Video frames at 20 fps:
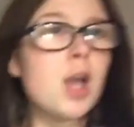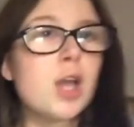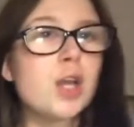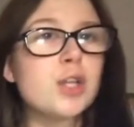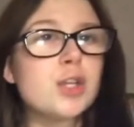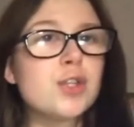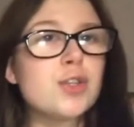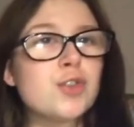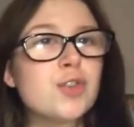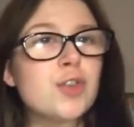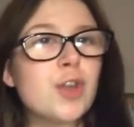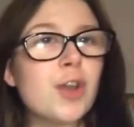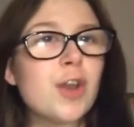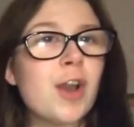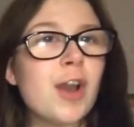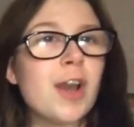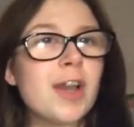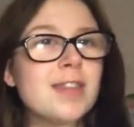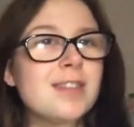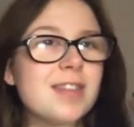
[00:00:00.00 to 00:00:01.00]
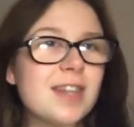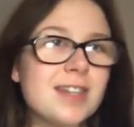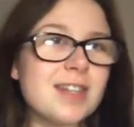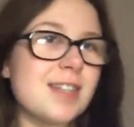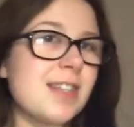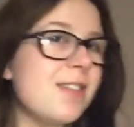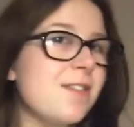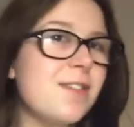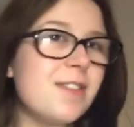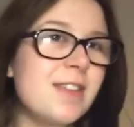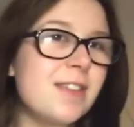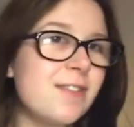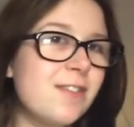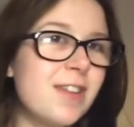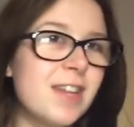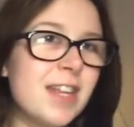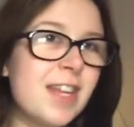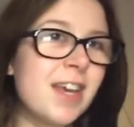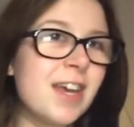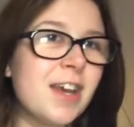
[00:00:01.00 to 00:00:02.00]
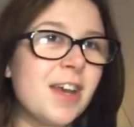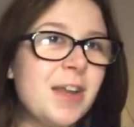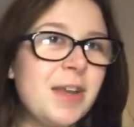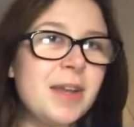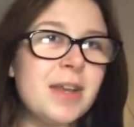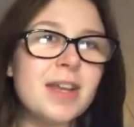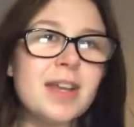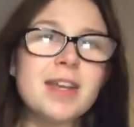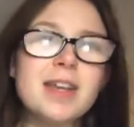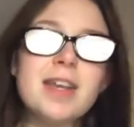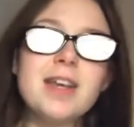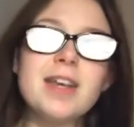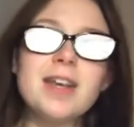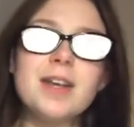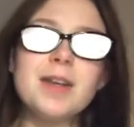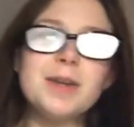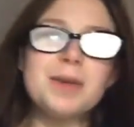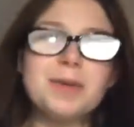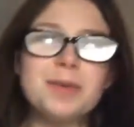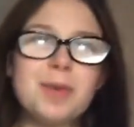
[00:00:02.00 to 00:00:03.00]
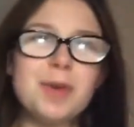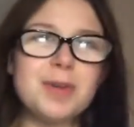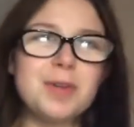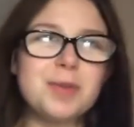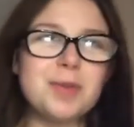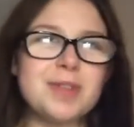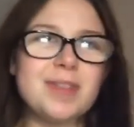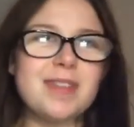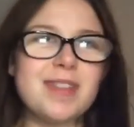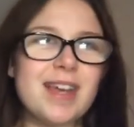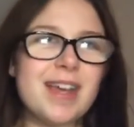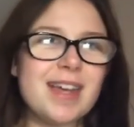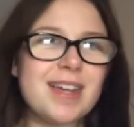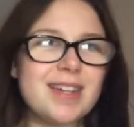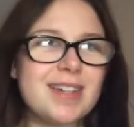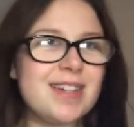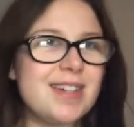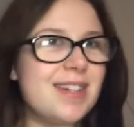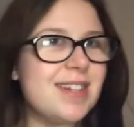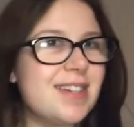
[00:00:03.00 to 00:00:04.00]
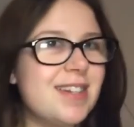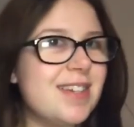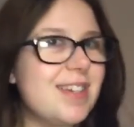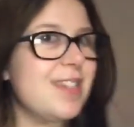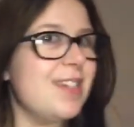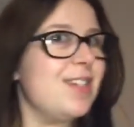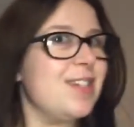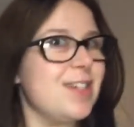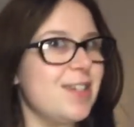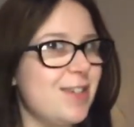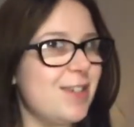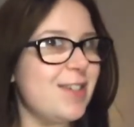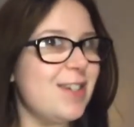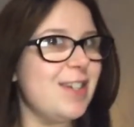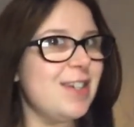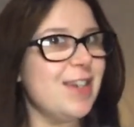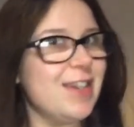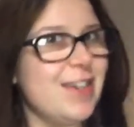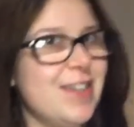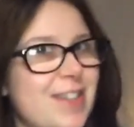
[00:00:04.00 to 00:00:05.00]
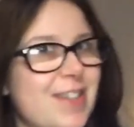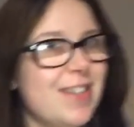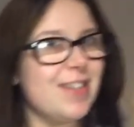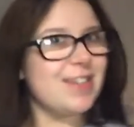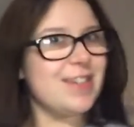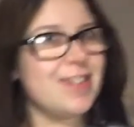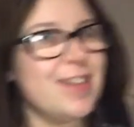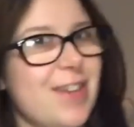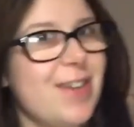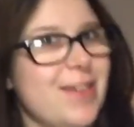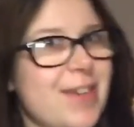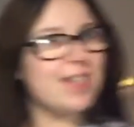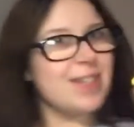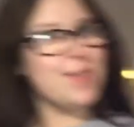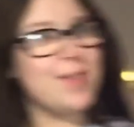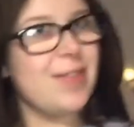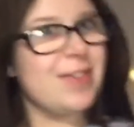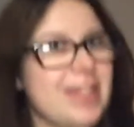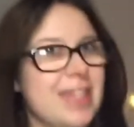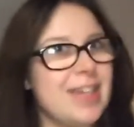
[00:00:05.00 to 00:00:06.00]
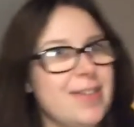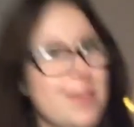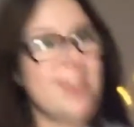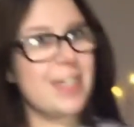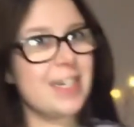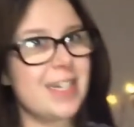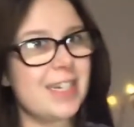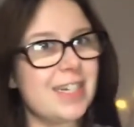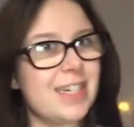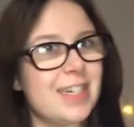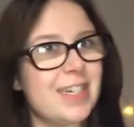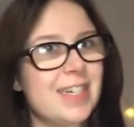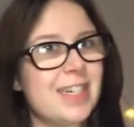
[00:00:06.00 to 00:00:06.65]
so guys that is it for this video what was that i don't know so don't question me on that one